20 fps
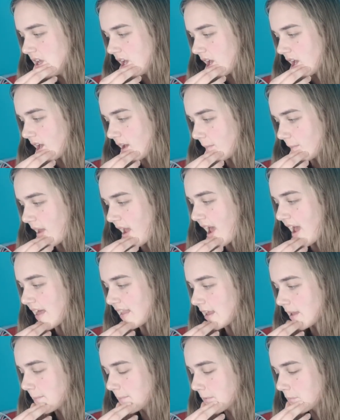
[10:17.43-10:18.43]

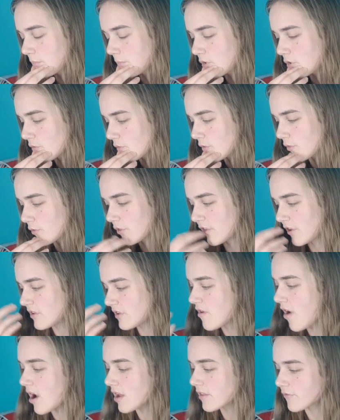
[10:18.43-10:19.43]
Halep and Muguruza,
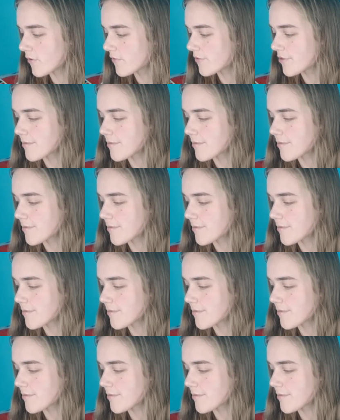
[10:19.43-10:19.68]
neither of